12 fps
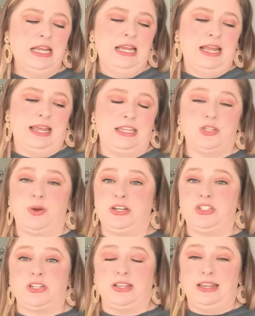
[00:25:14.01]
And so I
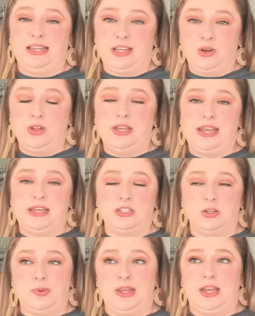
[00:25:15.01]
just literally, it
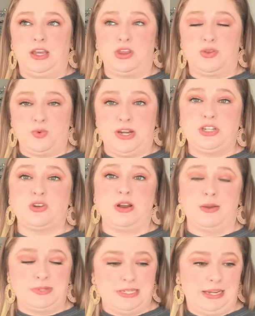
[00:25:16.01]
took me like 3
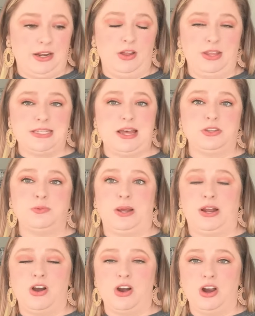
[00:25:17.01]
trips to get all this out to my
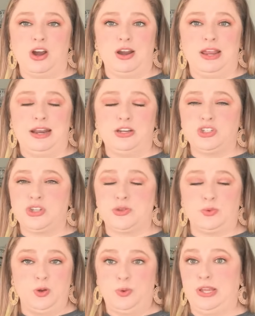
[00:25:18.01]
car, and I just
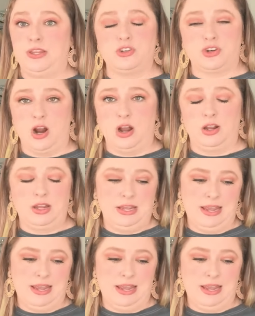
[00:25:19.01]
threw it in the trunk.